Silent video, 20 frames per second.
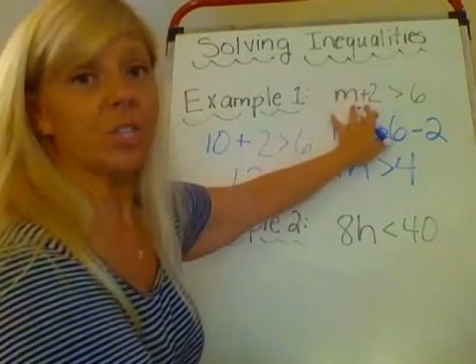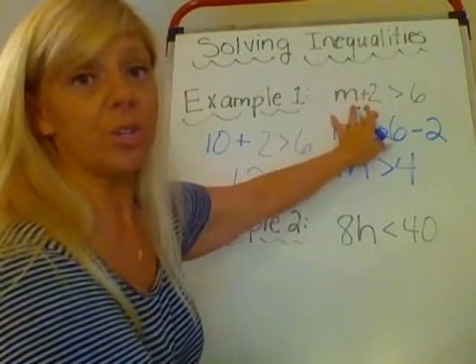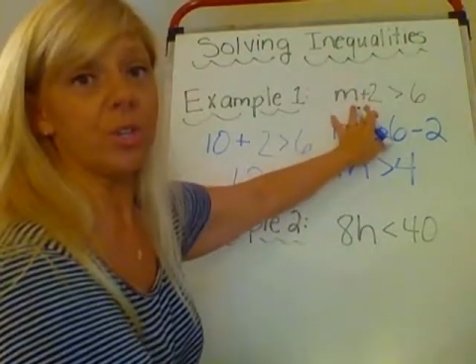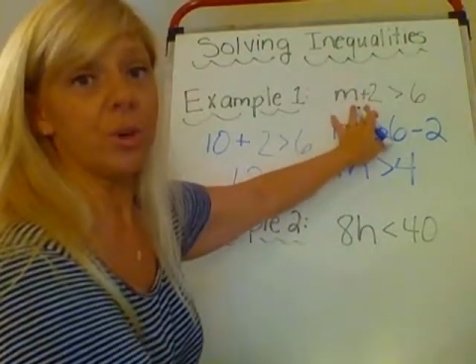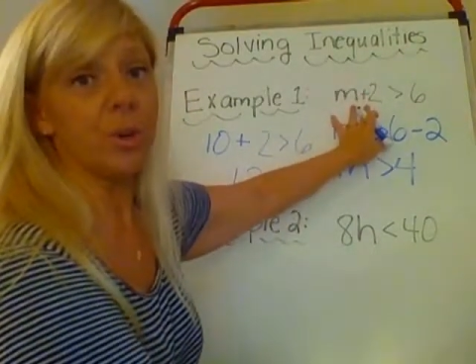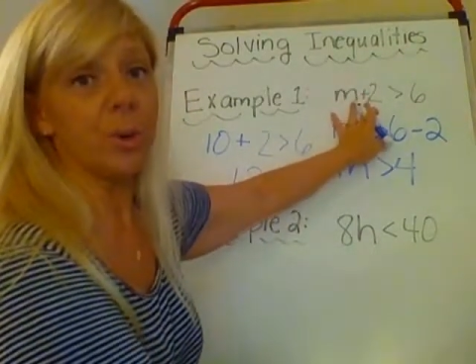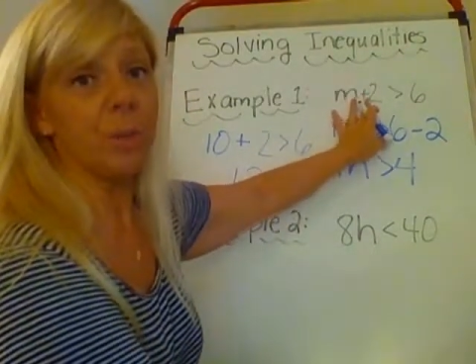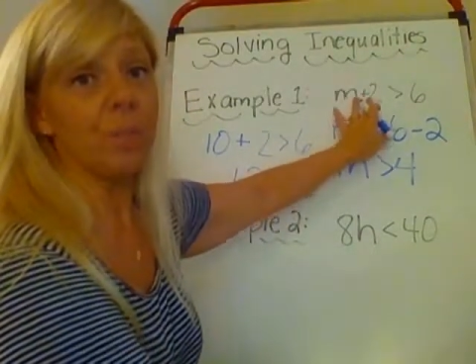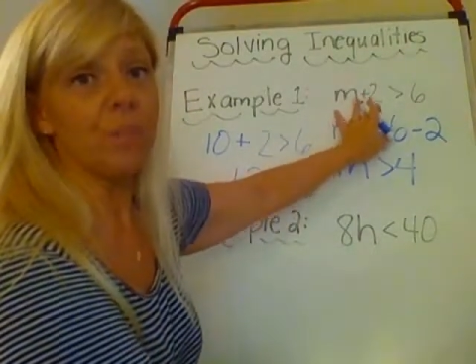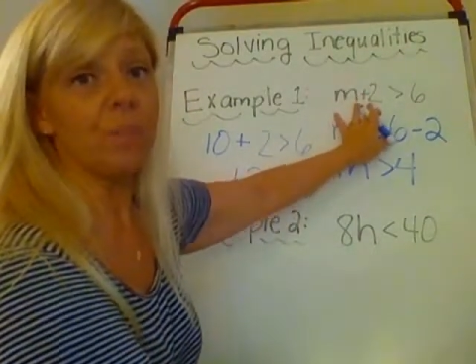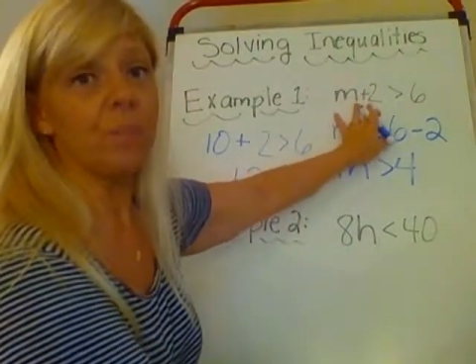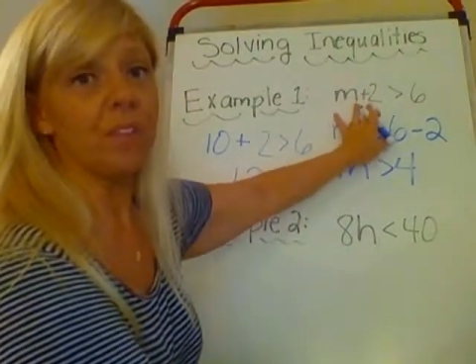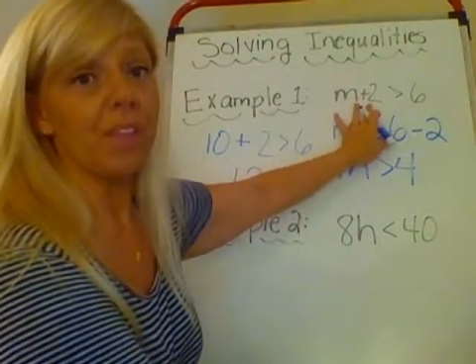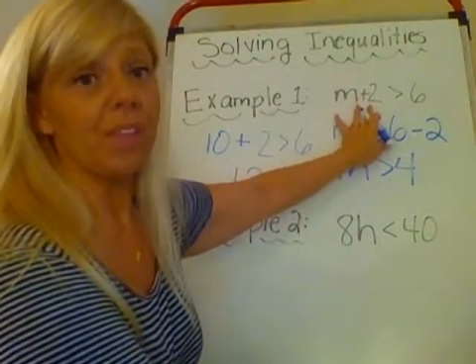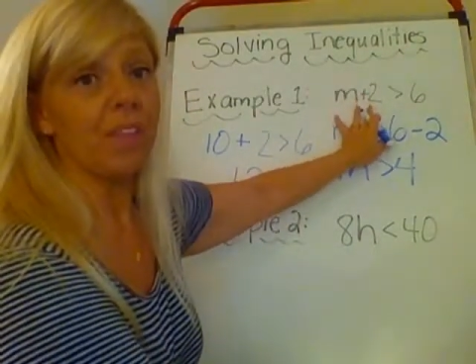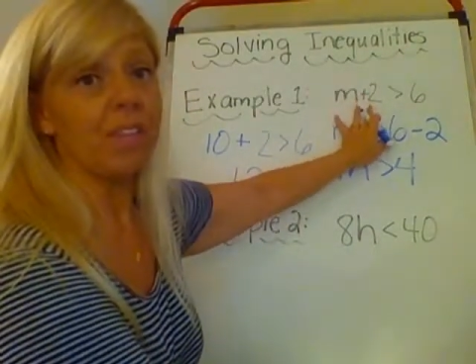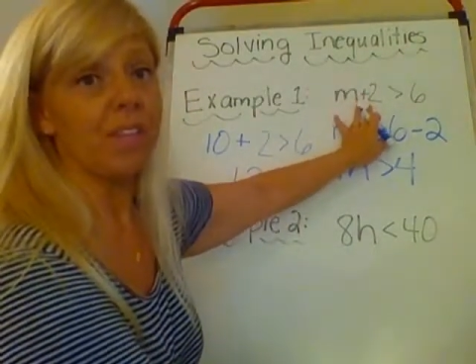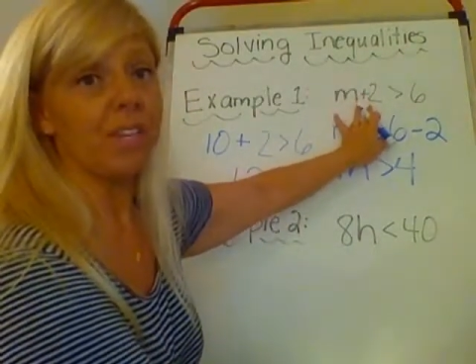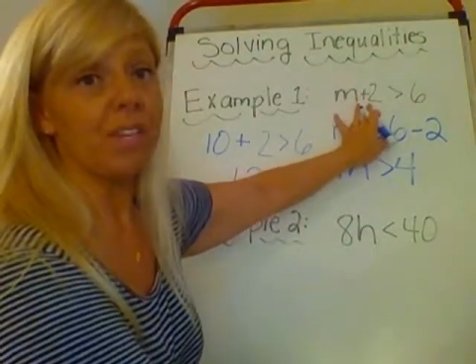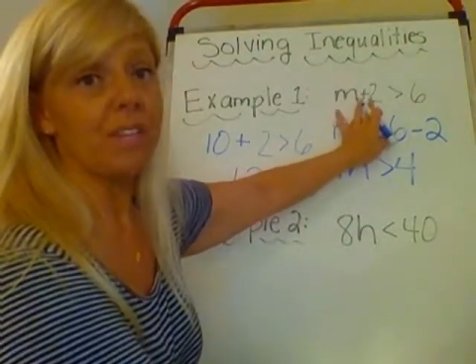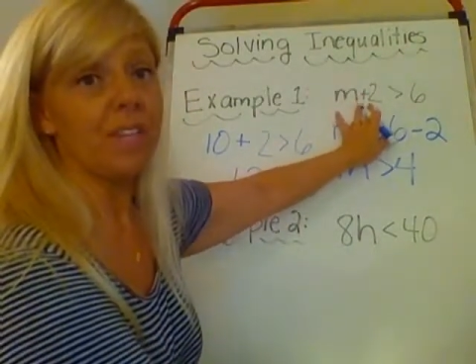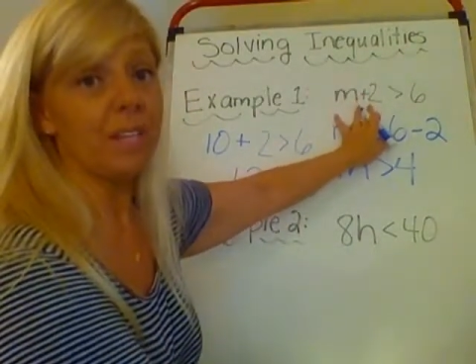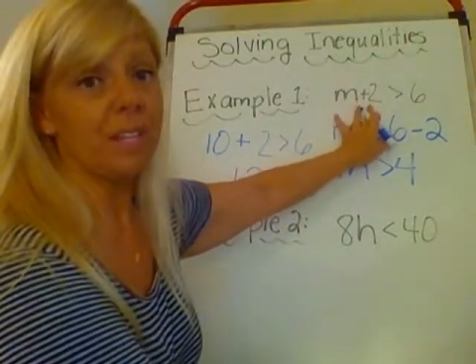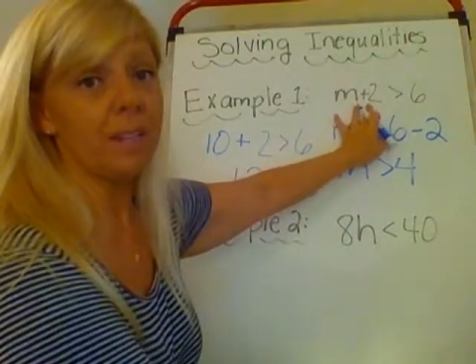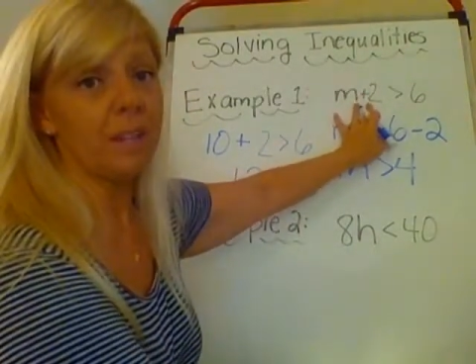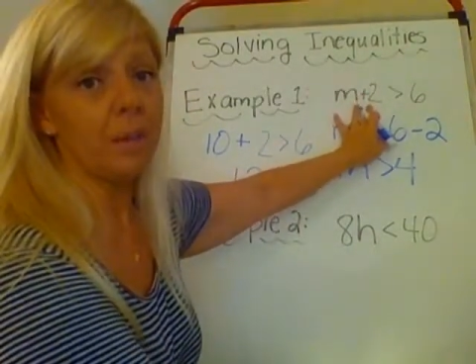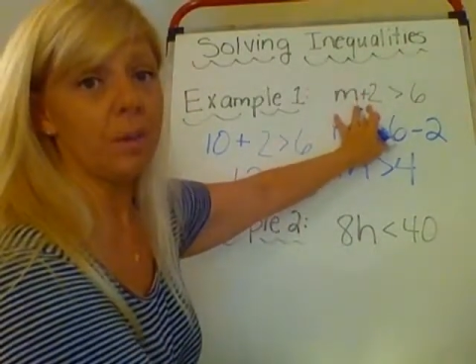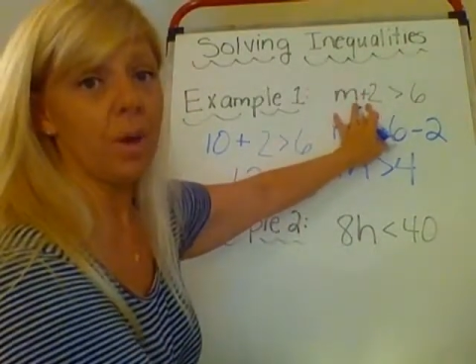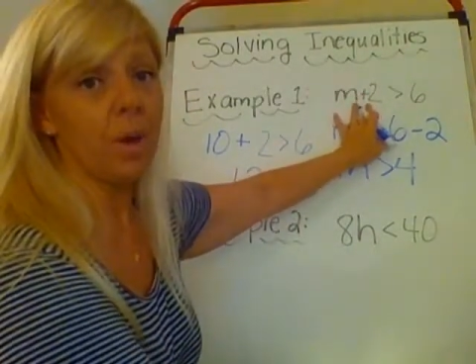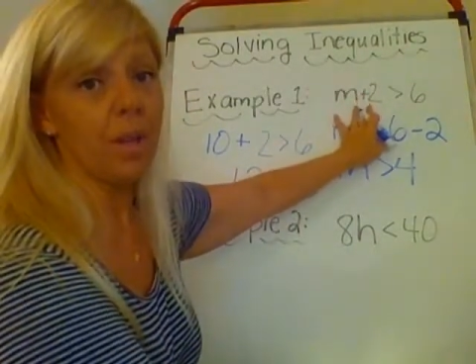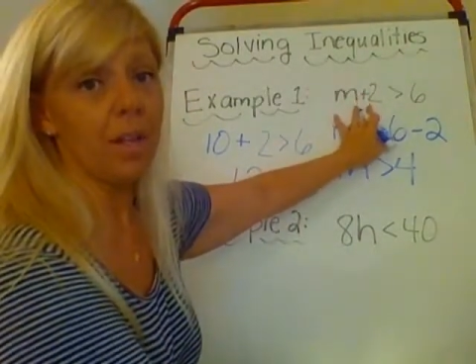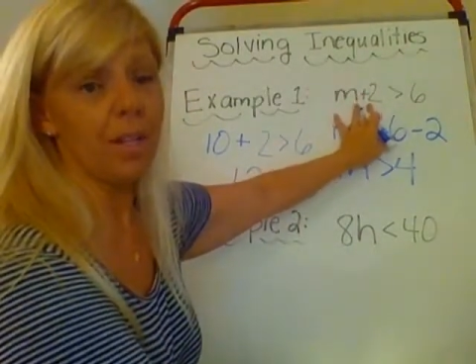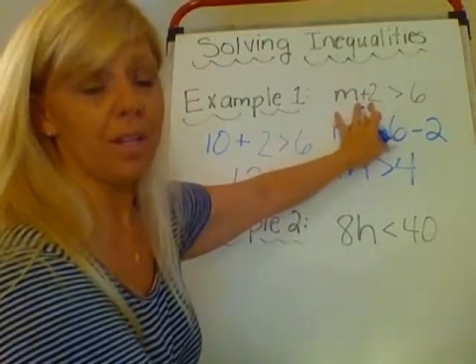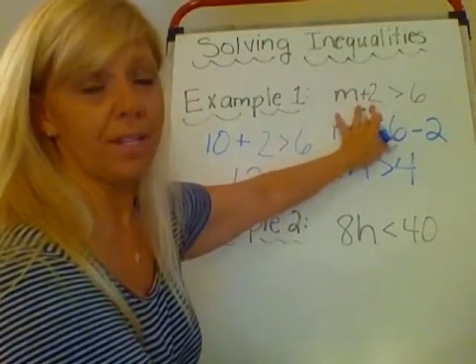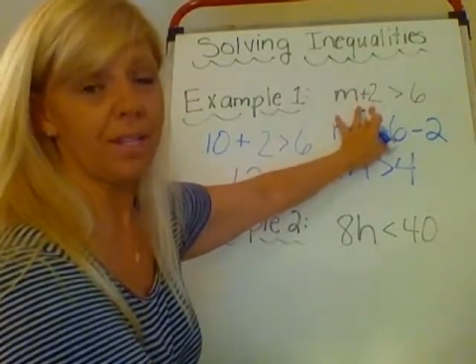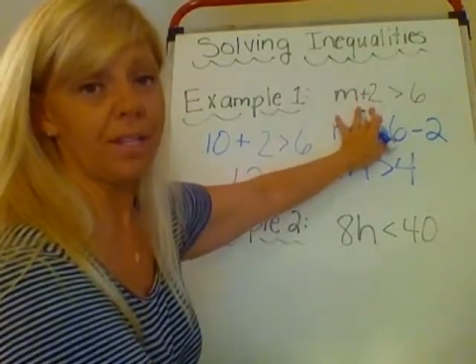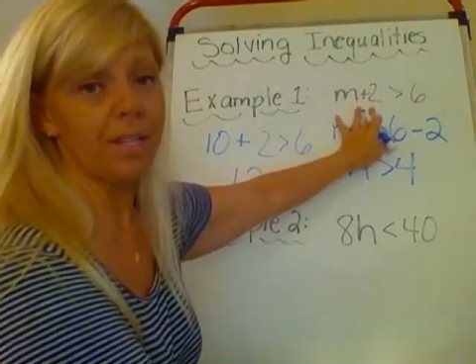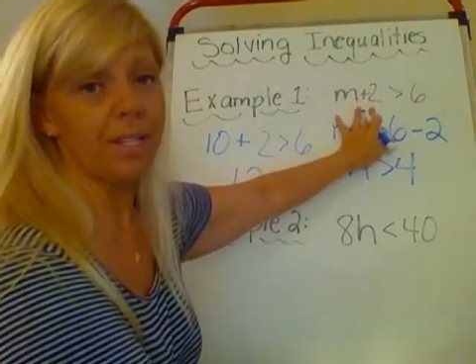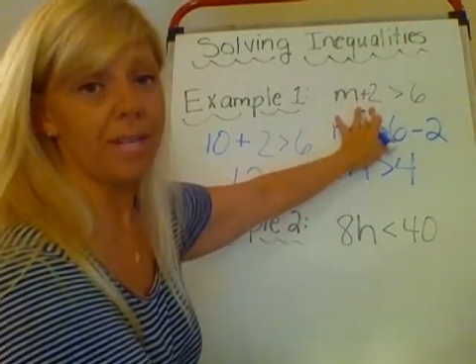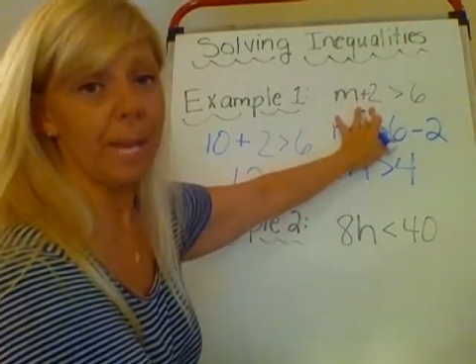to this
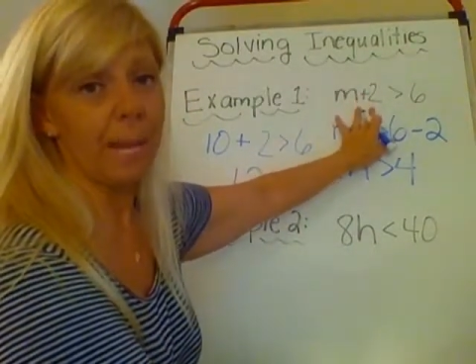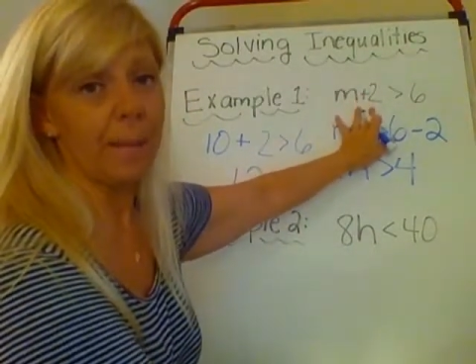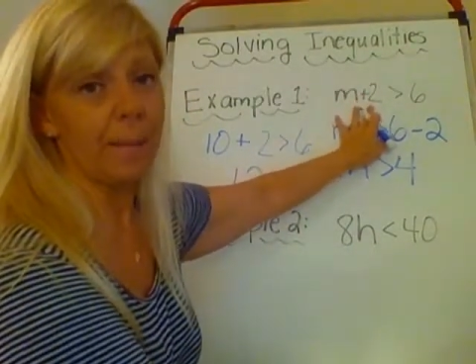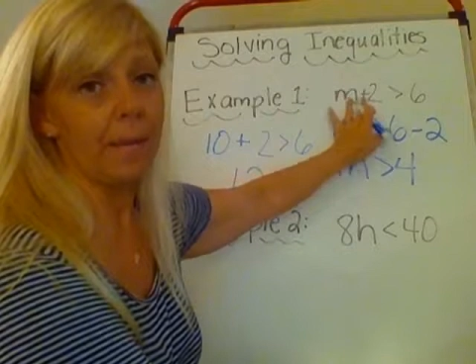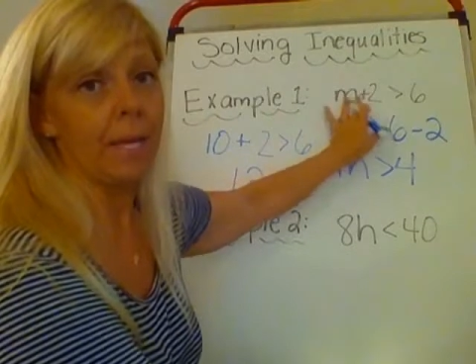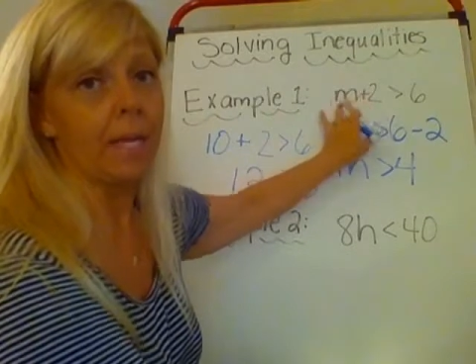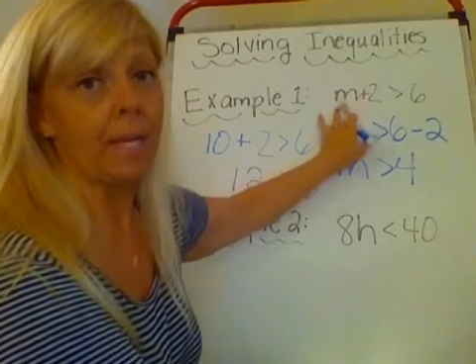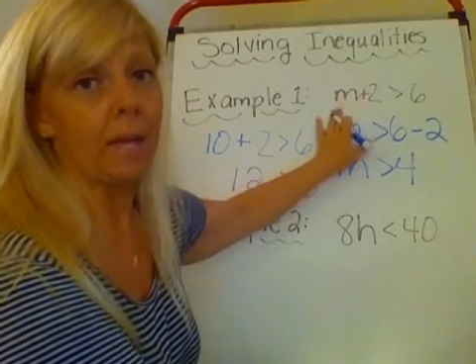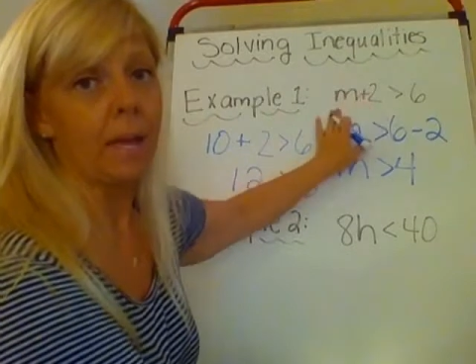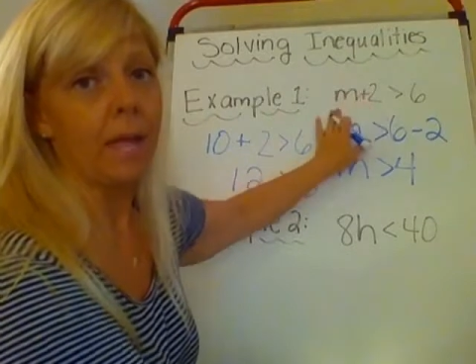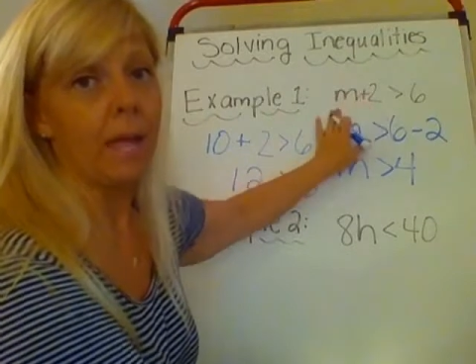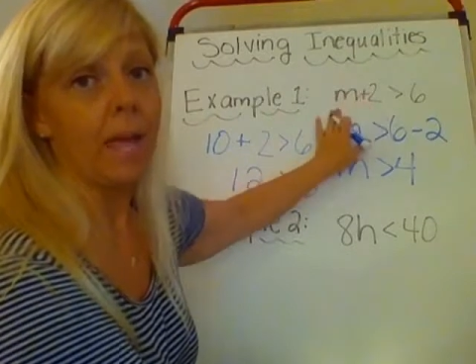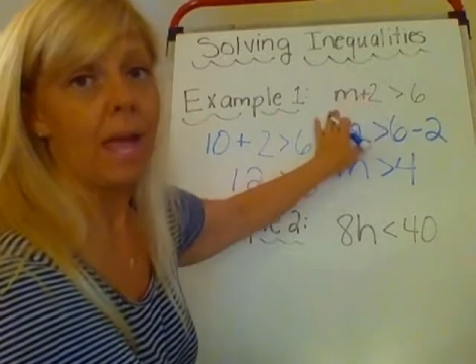inequality statement,